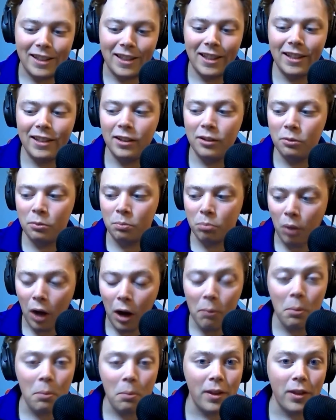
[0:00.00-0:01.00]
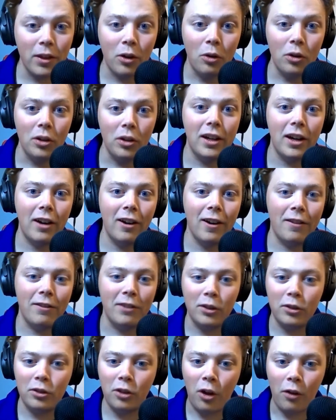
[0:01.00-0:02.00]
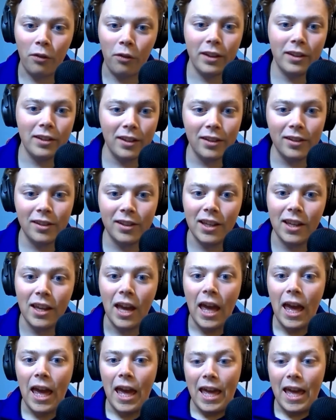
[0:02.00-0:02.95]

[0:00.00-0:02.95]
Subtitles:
This is probably the golden era of disc golf. This is the